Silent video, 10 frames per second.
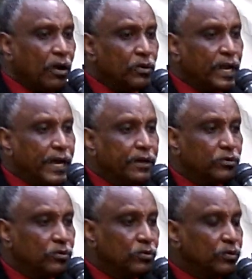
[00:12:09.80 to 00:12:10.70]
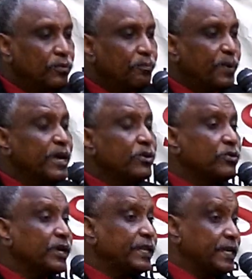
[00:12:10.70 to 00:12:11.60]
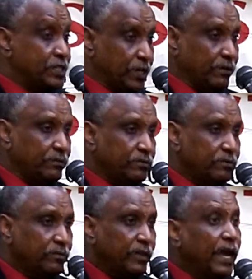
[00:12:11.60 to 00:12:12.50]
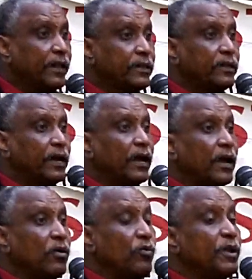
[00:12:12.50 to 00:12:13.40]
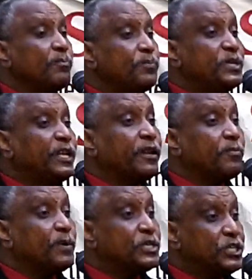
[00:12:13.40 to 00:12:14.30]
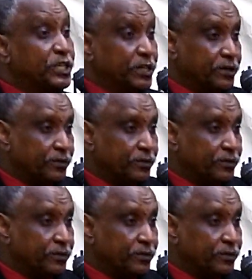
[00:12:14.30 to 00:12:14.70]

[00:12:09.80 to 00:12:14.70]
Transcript: would like to bring your attention that when General Bashir,